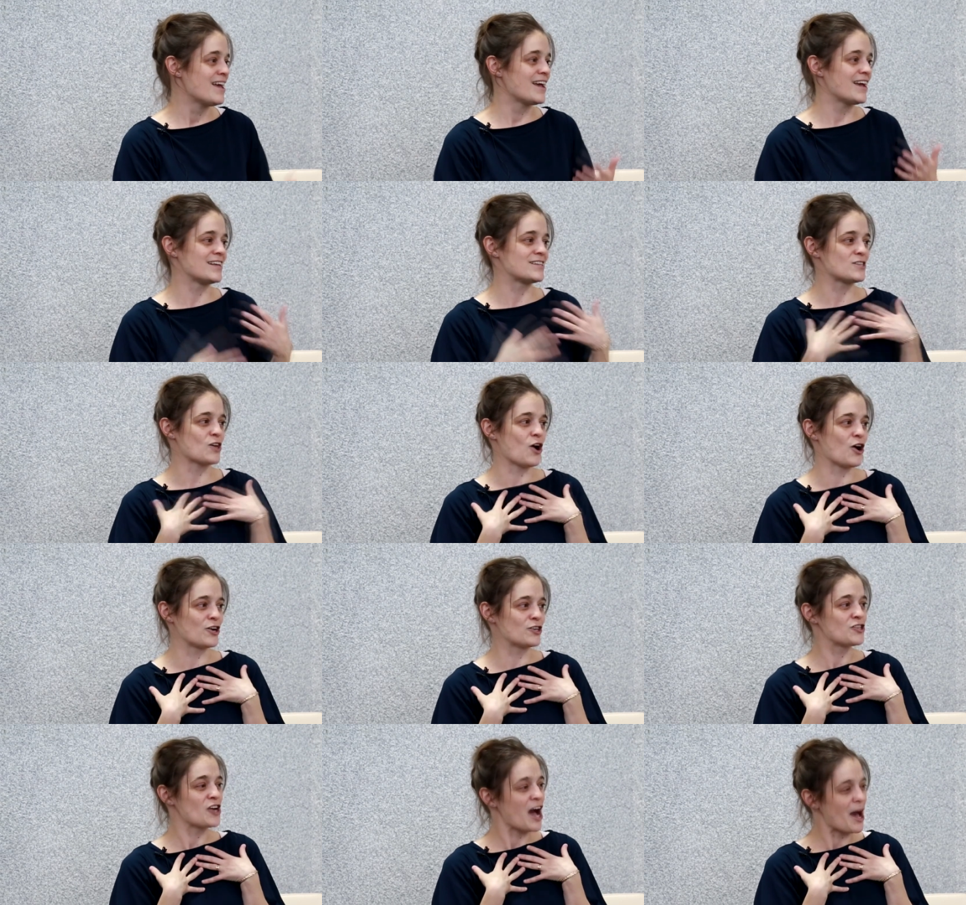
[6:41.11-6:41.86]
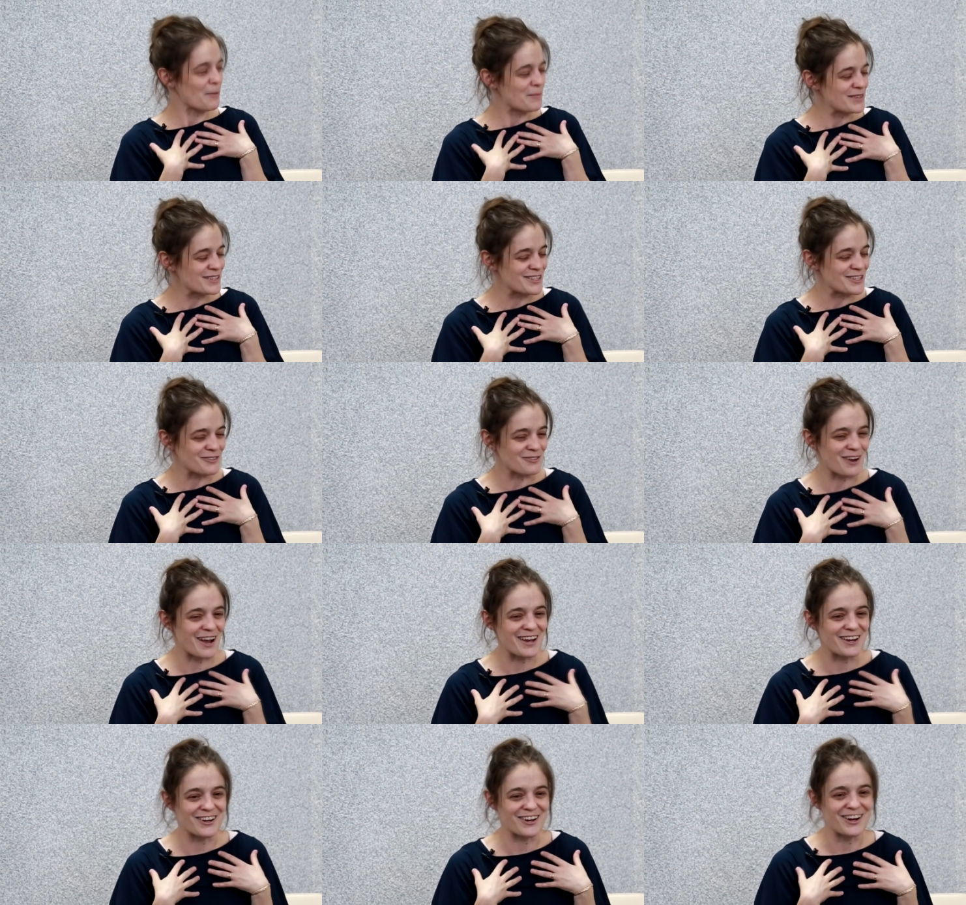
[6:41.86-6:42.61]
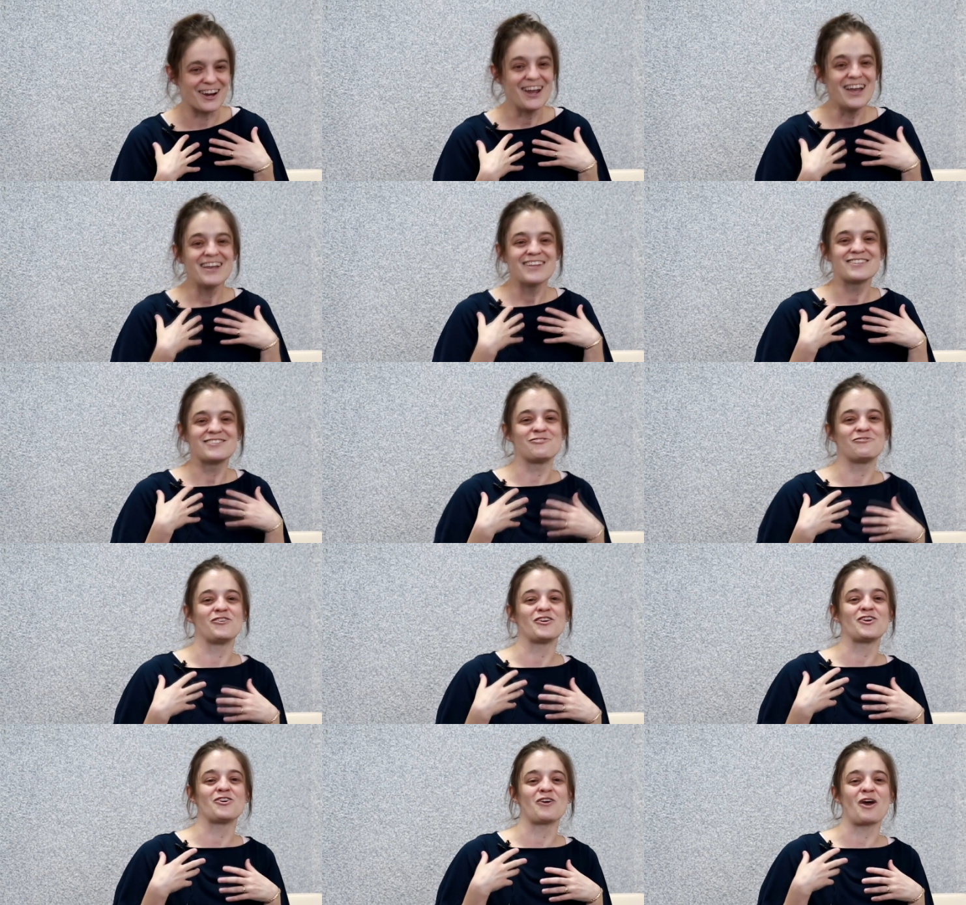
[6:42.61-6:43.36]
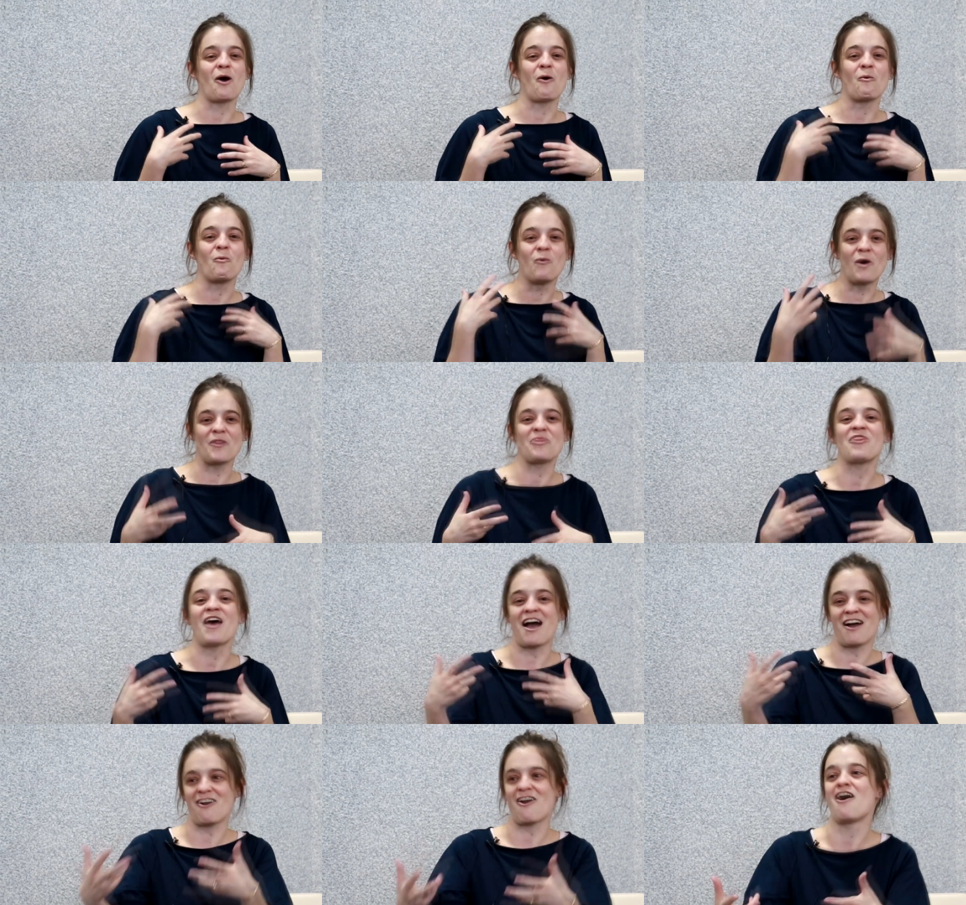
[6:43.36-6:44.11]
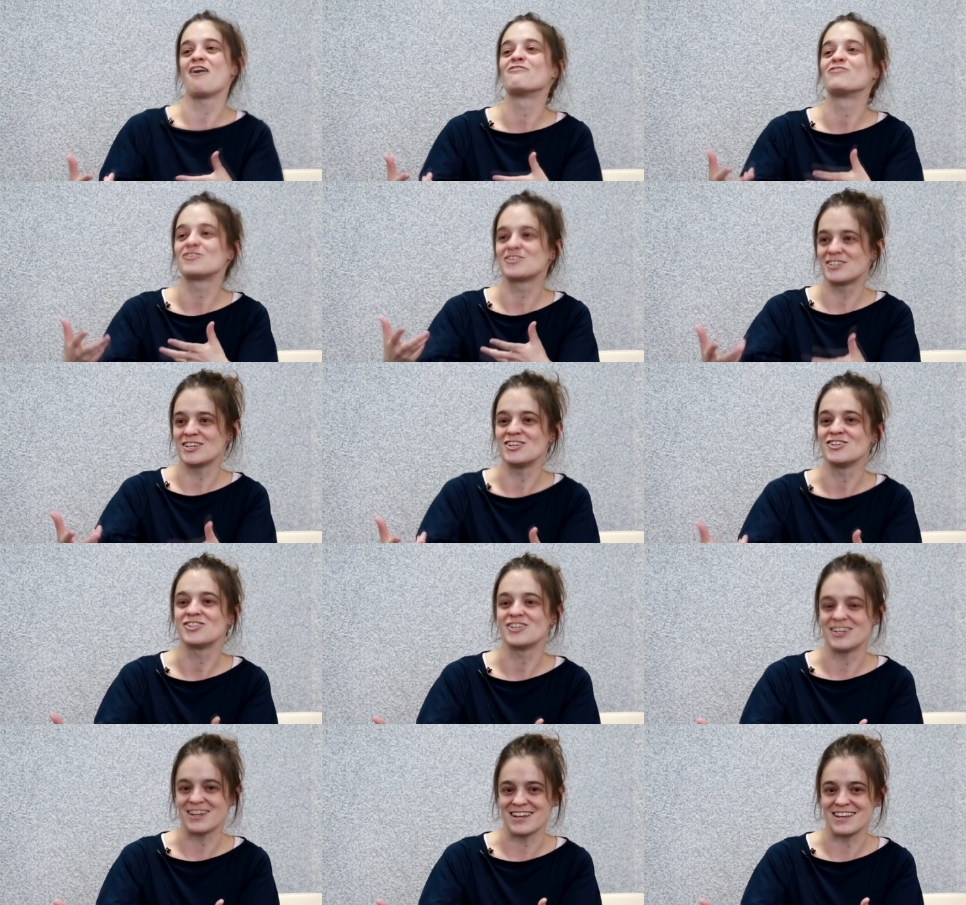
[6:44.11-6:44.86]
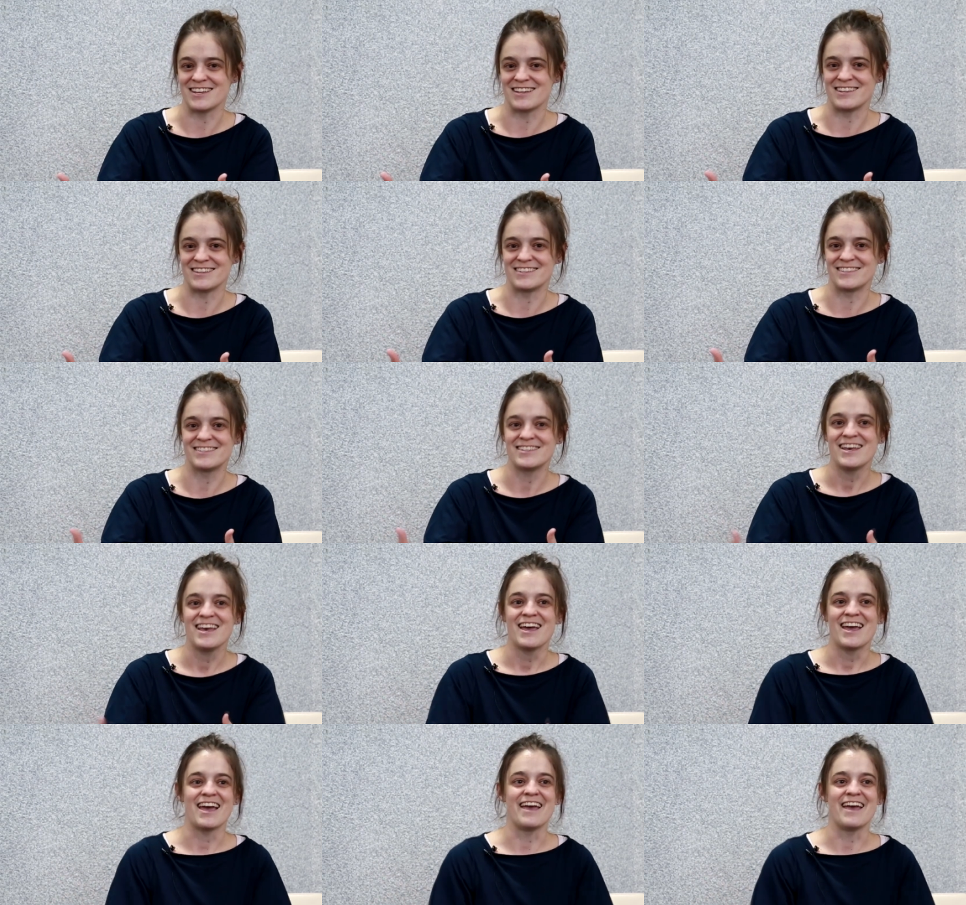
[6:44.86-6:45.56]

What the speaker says: It's our job as the writer to figure out what that conversation is